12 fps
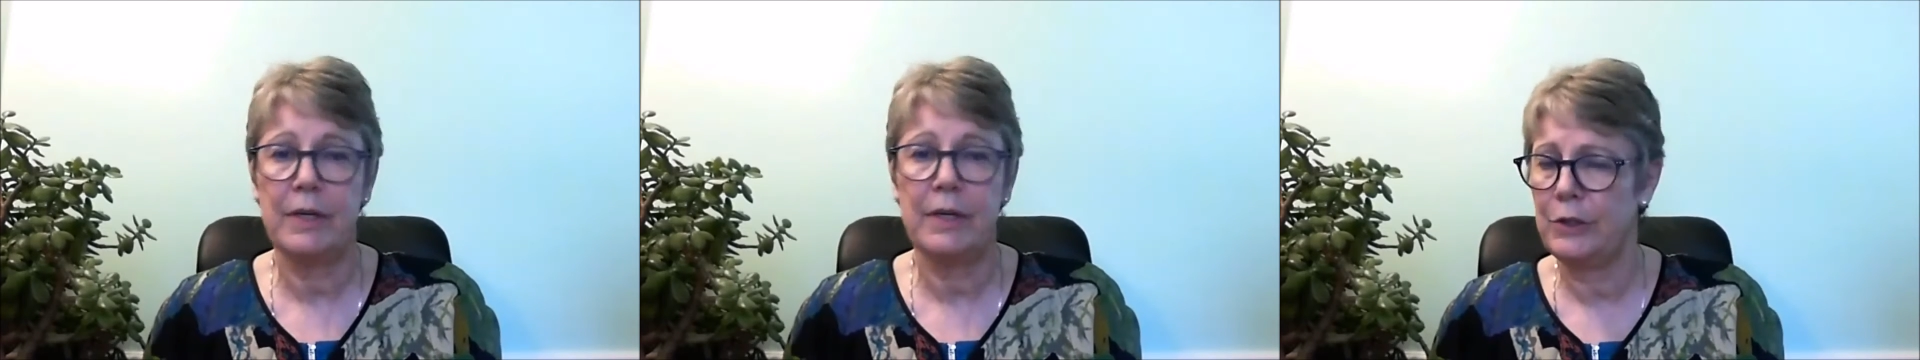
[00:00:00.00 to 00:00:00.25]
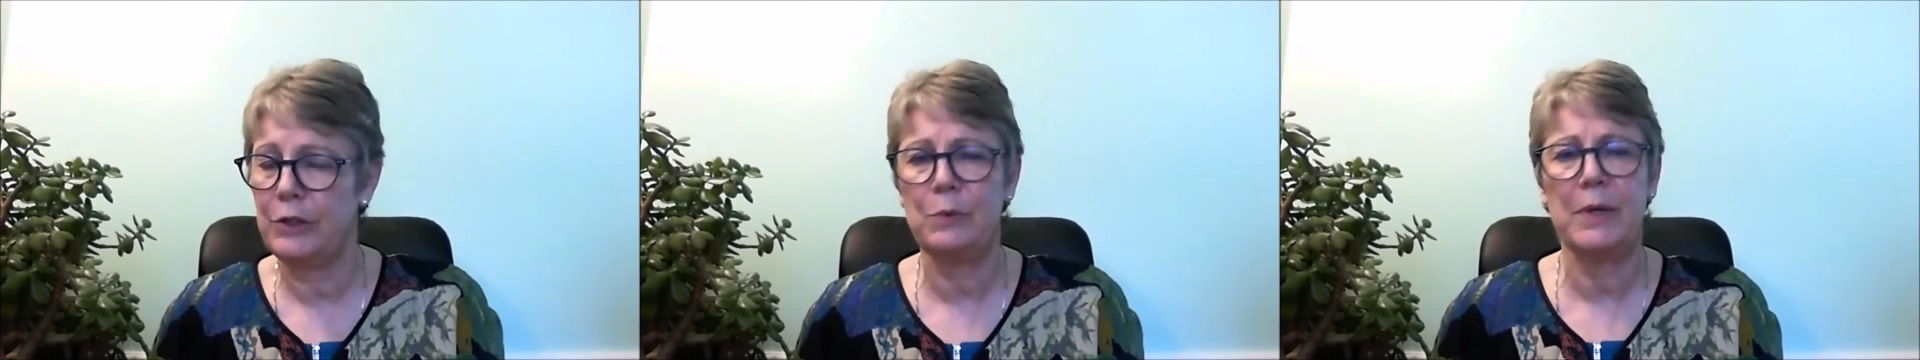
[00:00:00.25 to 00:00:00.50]
can
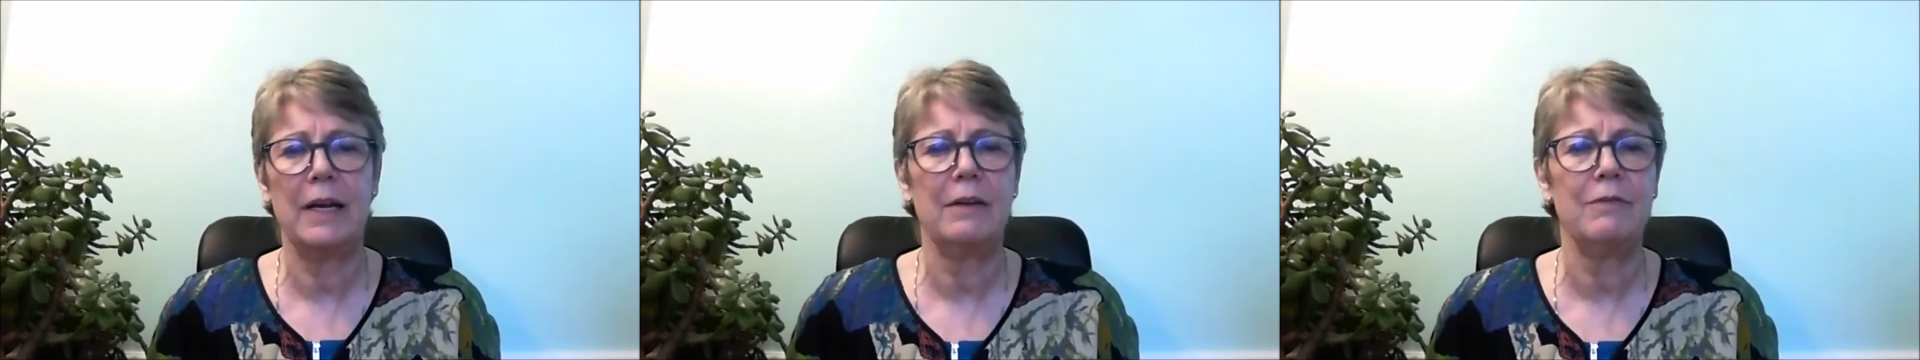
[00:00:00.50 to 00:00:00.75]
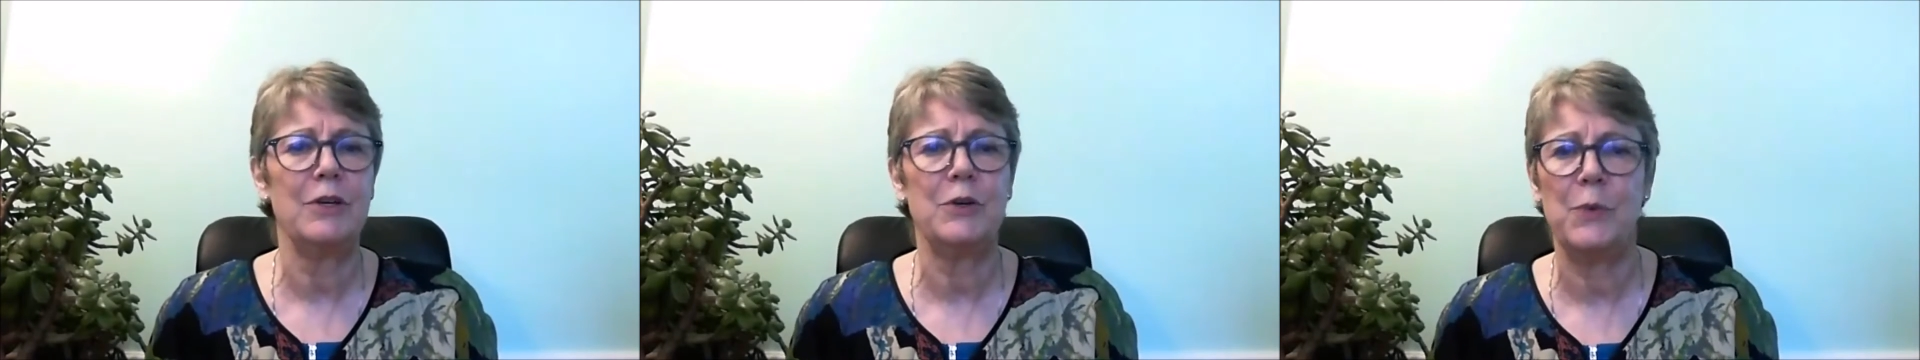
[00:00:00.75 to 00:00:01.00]
do
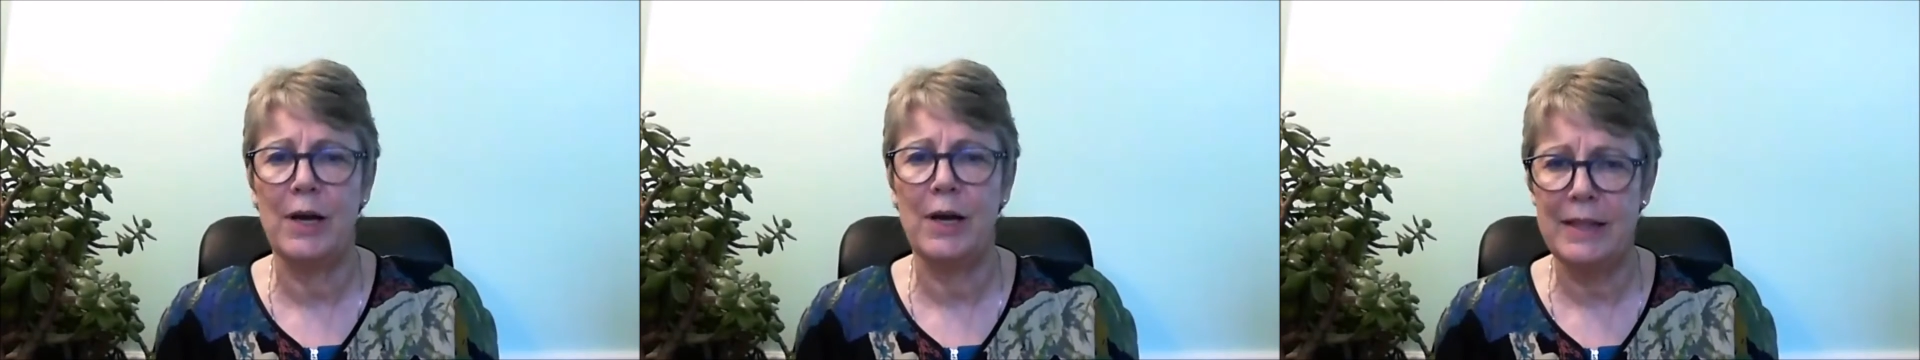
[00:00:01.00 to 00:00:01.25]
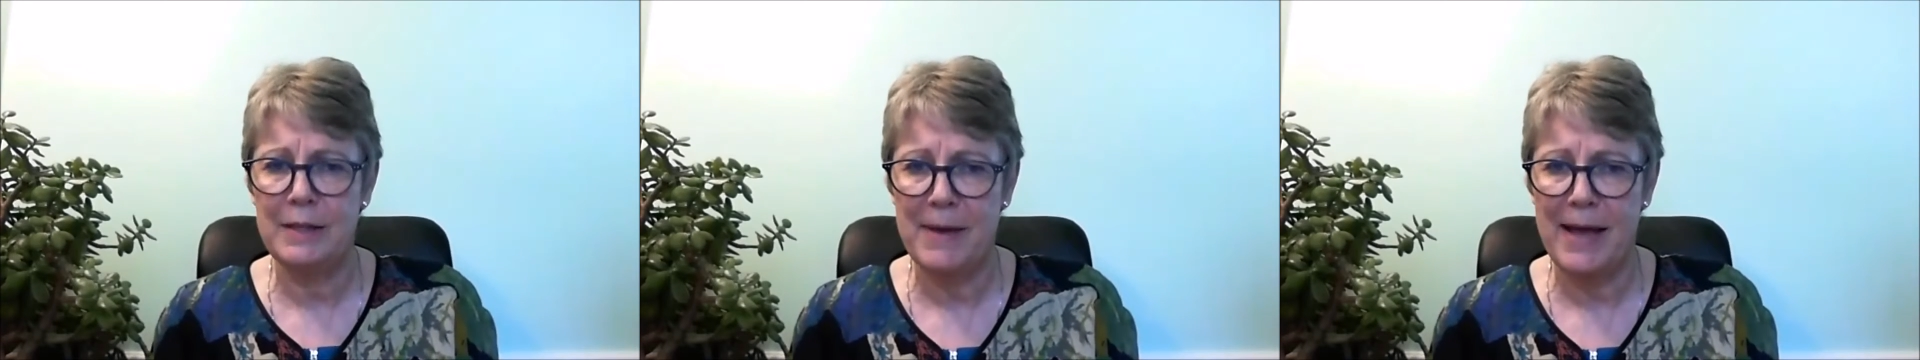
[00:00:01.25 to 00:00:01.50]
whatever you
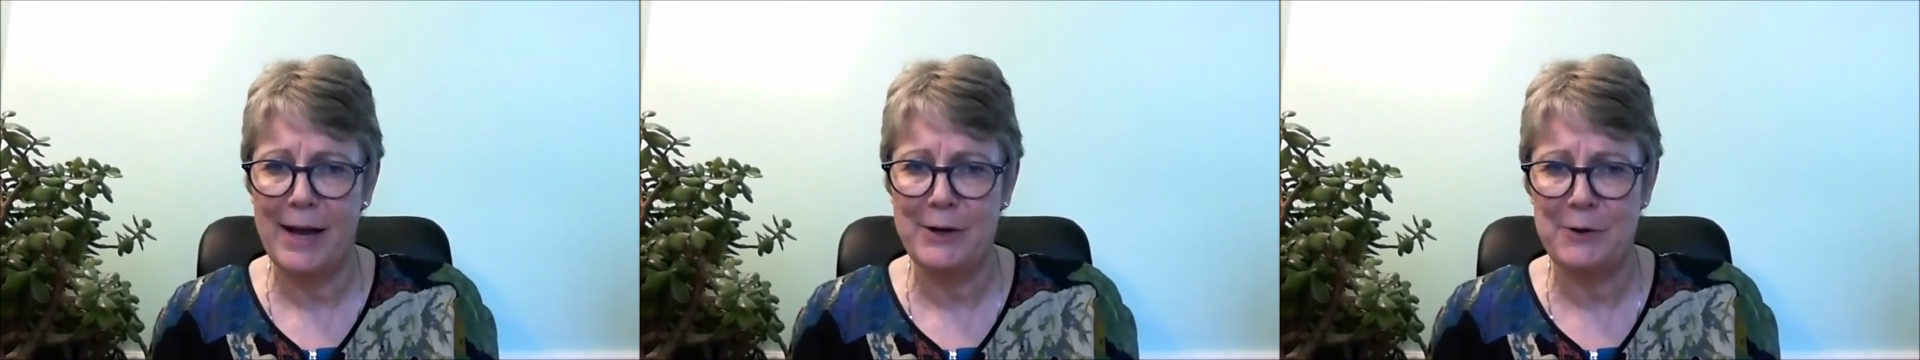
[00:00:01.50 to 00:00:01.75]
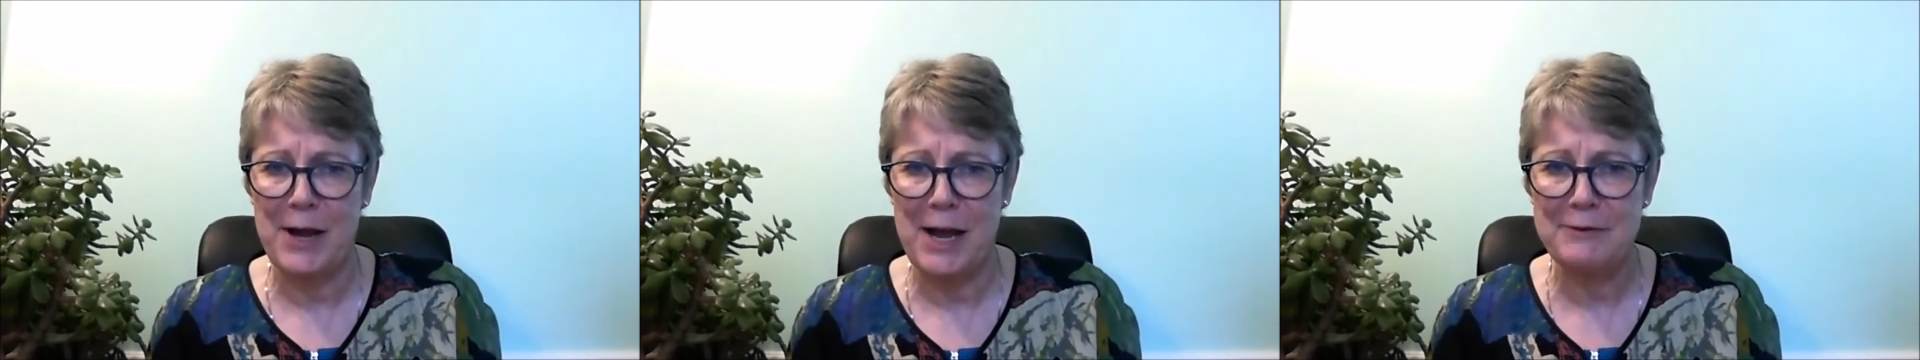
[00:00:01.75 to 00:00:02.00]
want in the
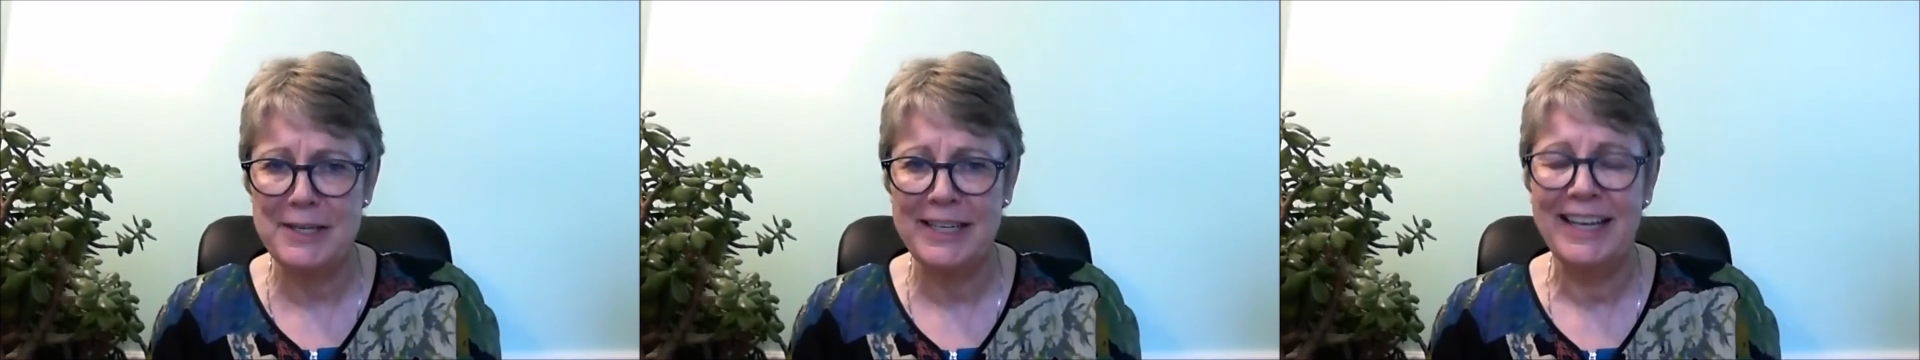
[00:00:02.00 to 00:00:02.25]
background.